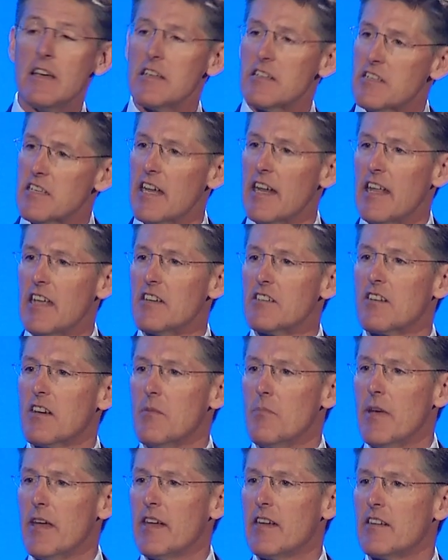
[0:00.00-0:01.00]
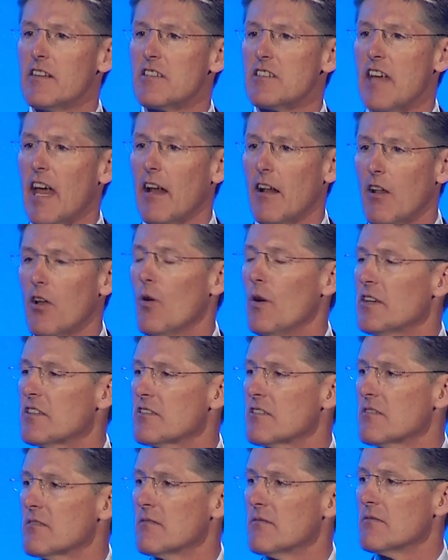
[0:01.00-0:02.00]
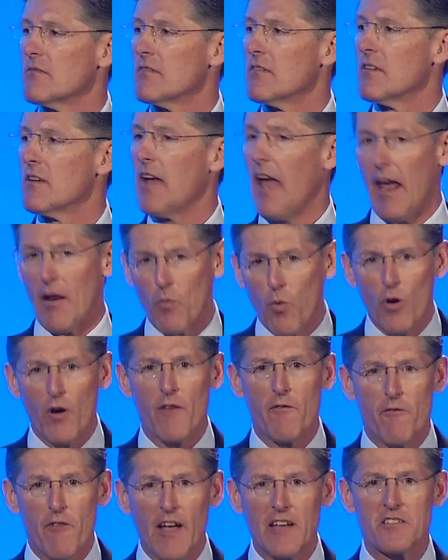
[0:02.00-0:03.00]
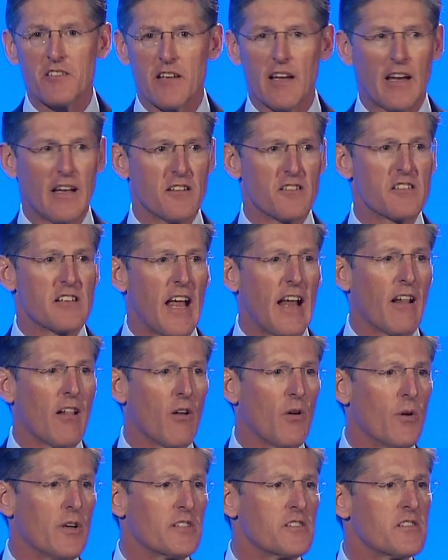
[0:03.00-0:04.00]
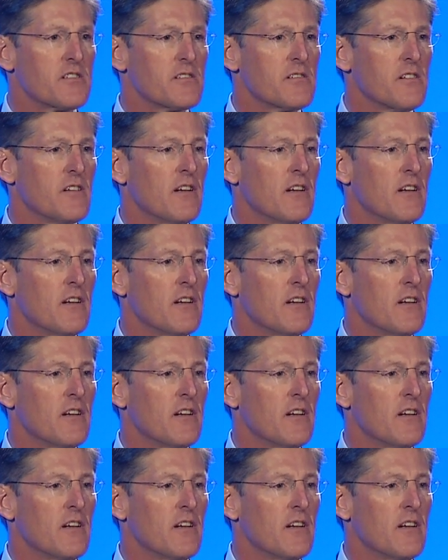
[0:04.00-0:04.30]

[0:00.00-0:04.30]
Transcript: Citi is committed to St. Louis, and we're investing in St. Louis.